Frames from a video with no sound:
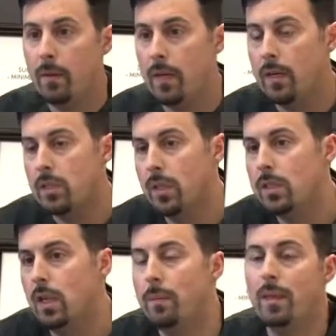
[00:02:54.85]
Okay, so that's
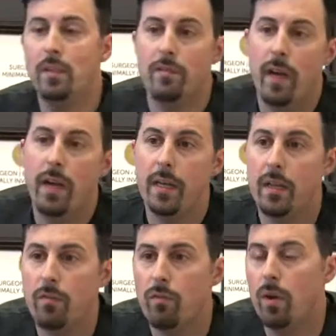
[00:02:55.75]
going to mean dividing
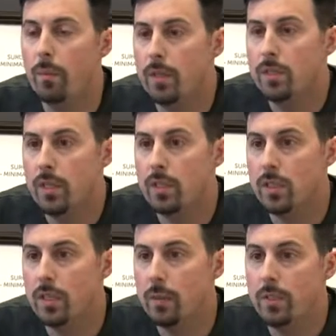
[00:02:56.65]
it from its
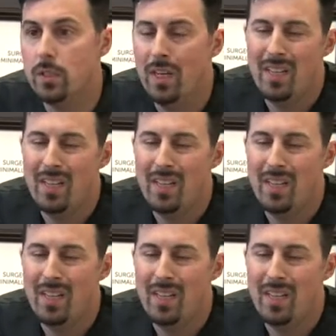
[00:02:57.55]
ligaments.